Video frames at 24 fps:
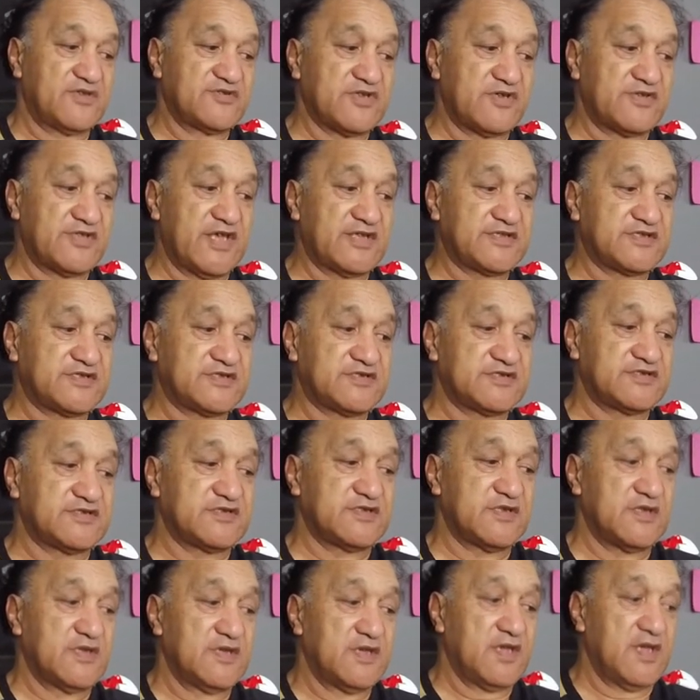So that's
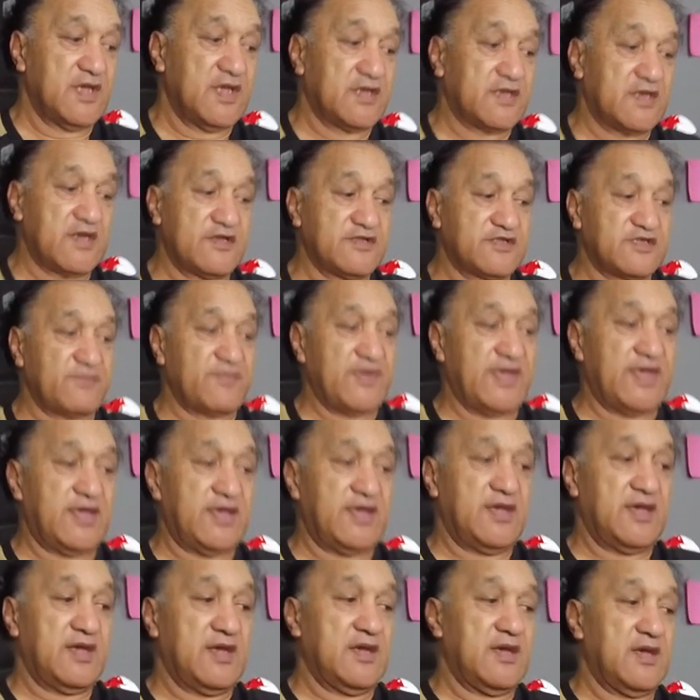going to
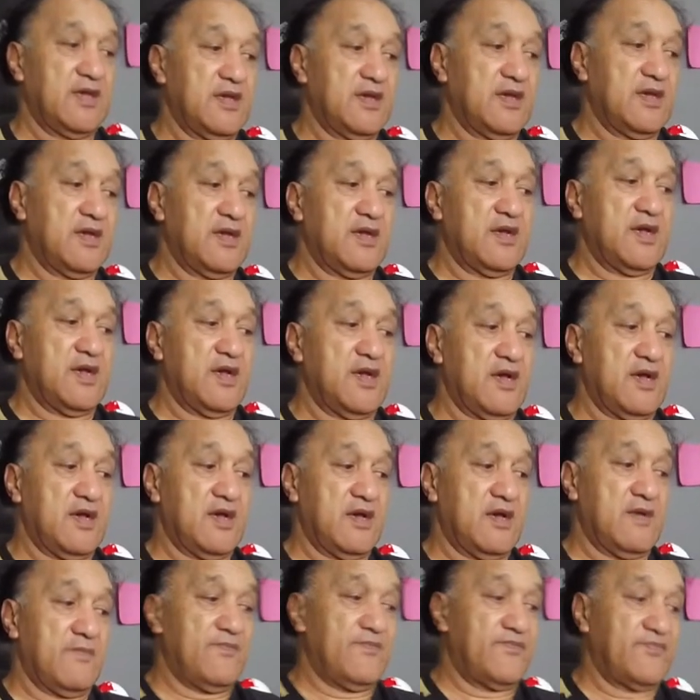be
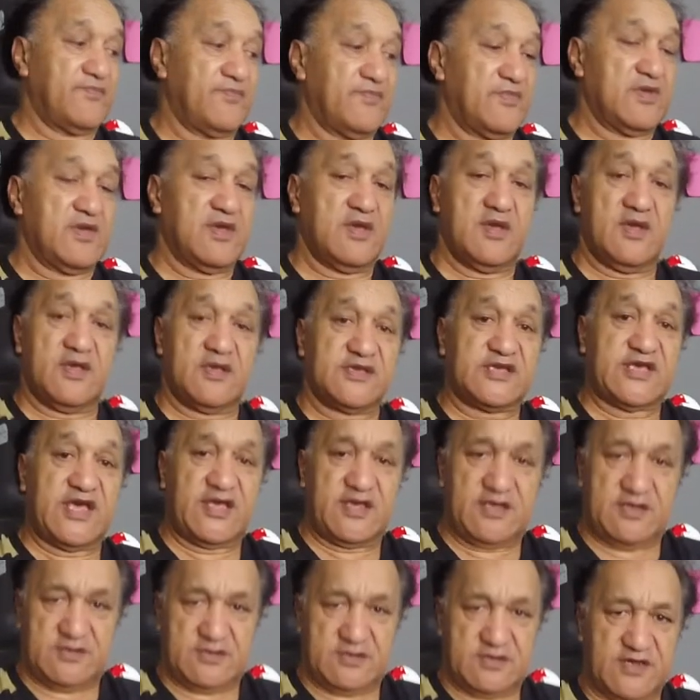um,
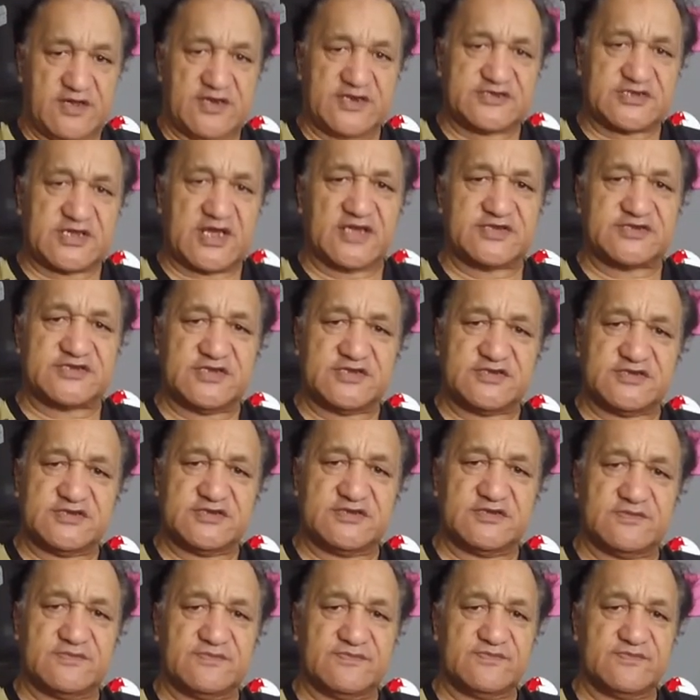King Ernest Augustus
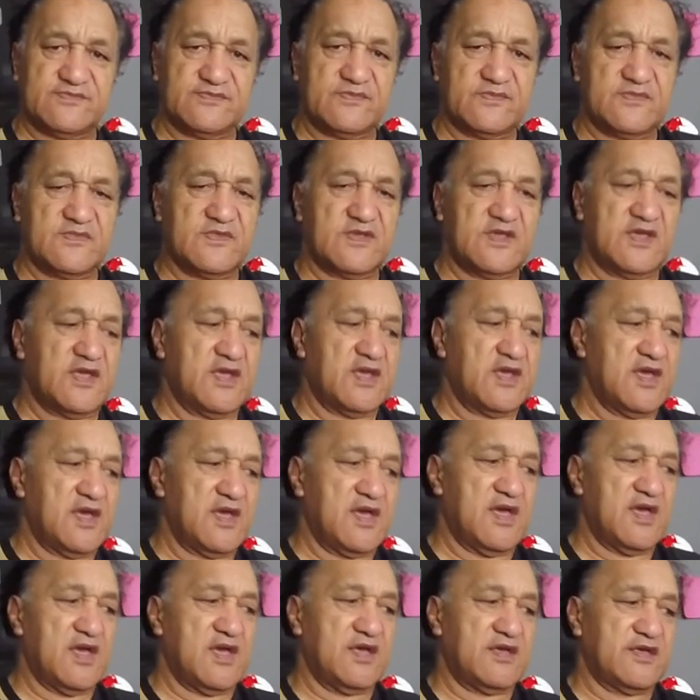
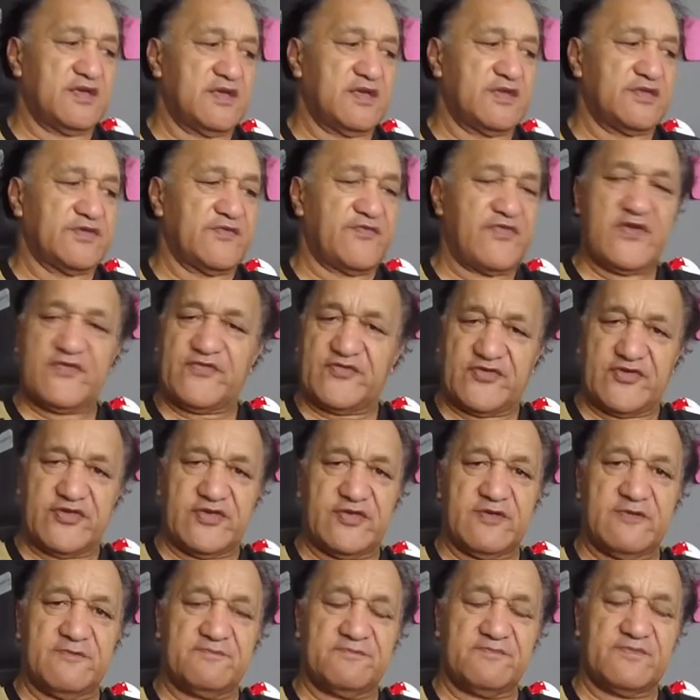uh, of the Fifth
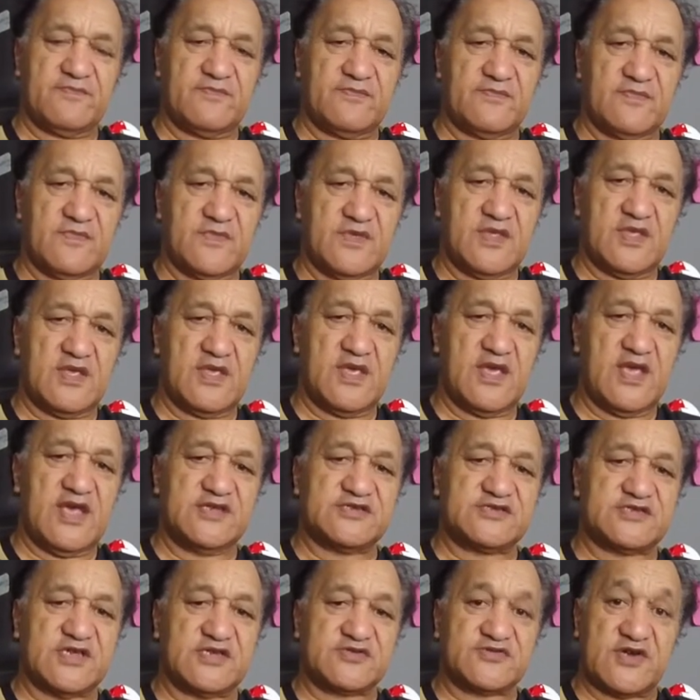
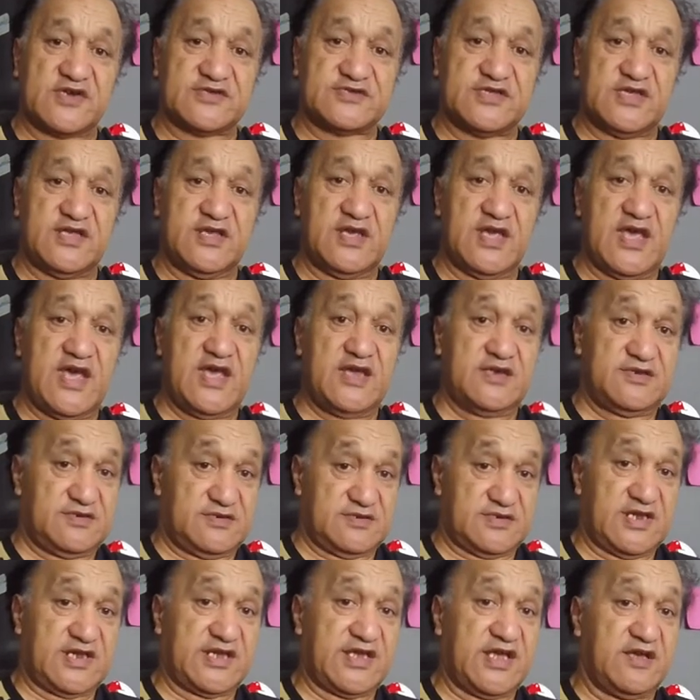as a trustee and
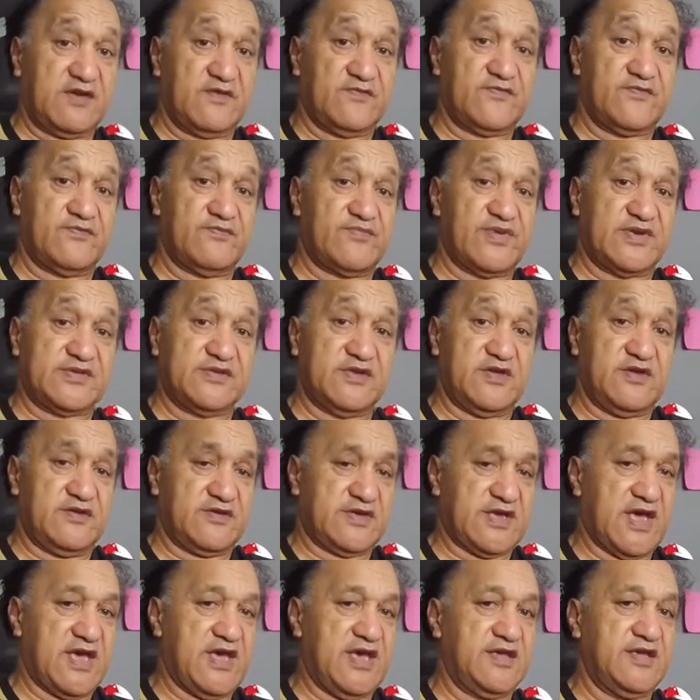the King of Britain
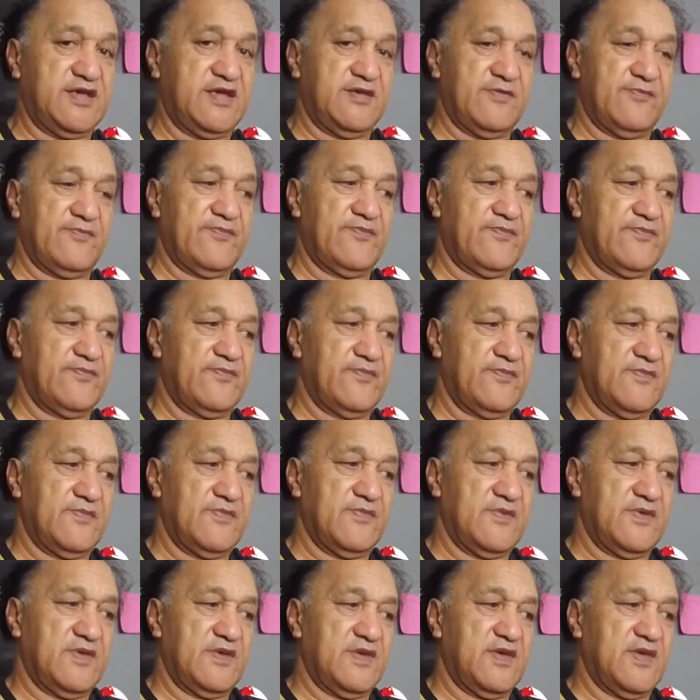UK
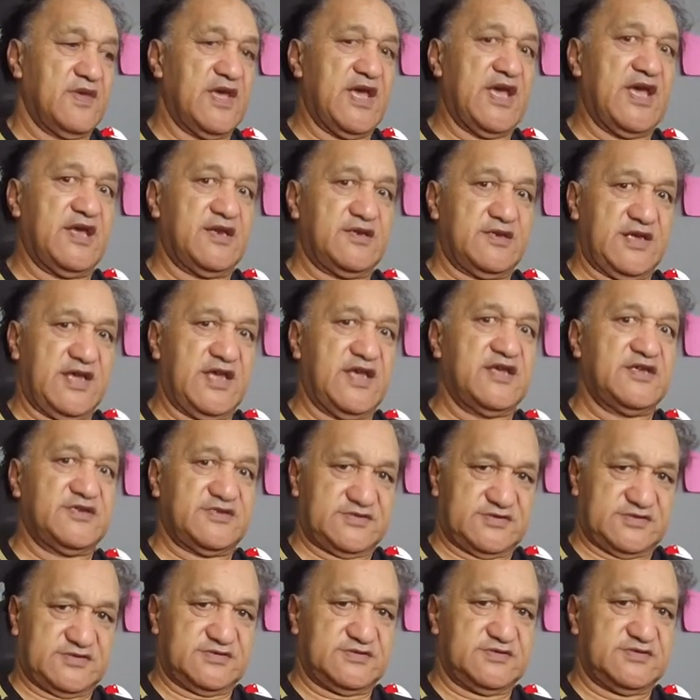and his
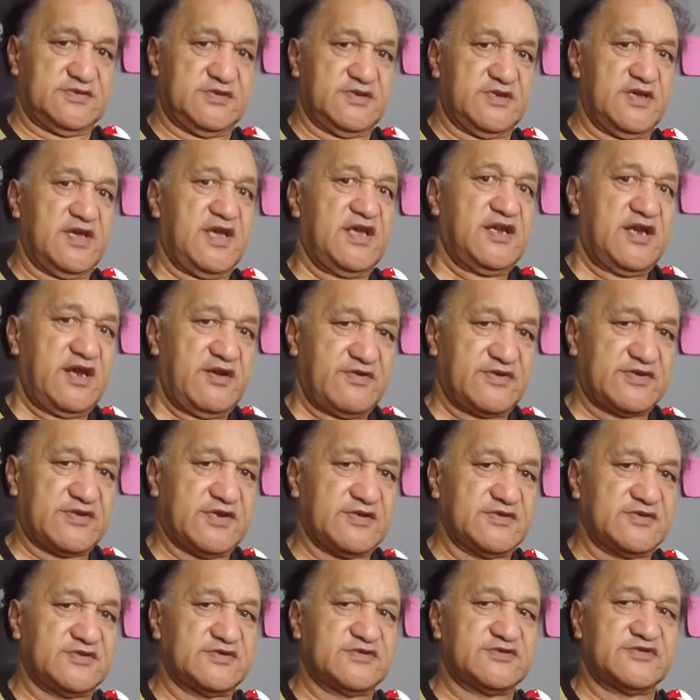
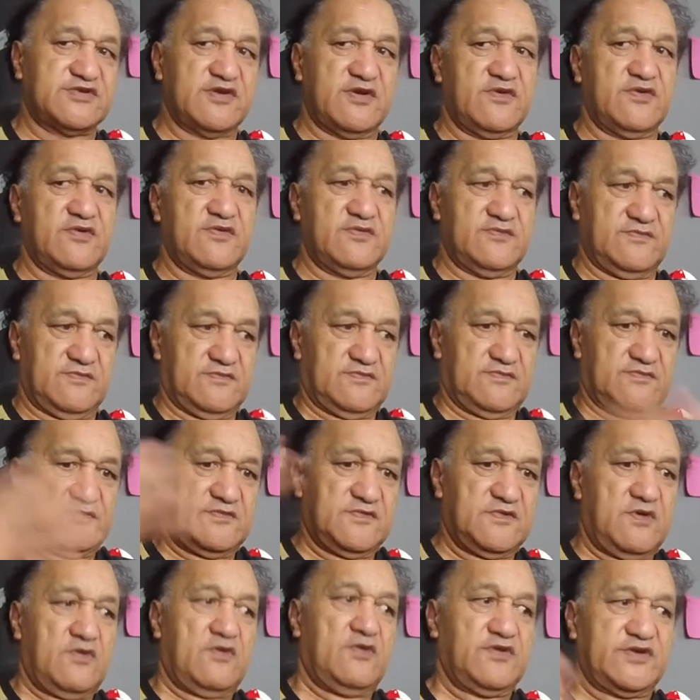inheritance to
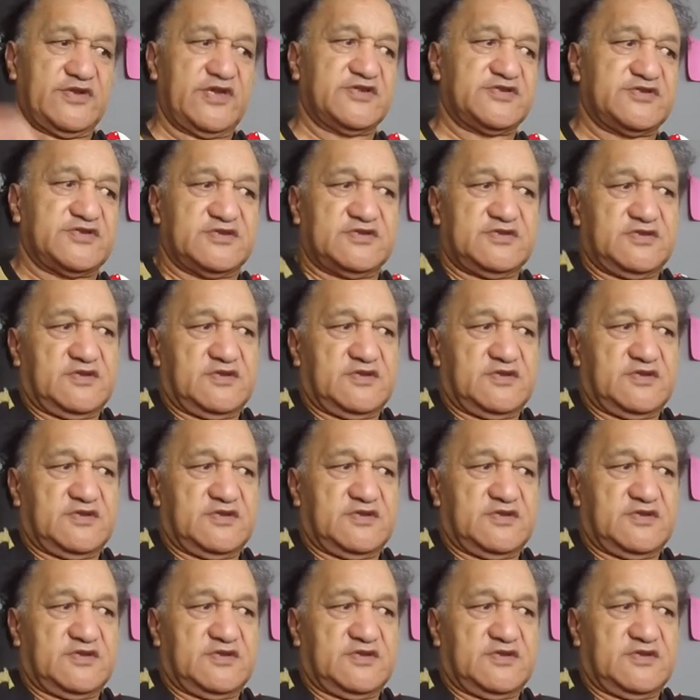all this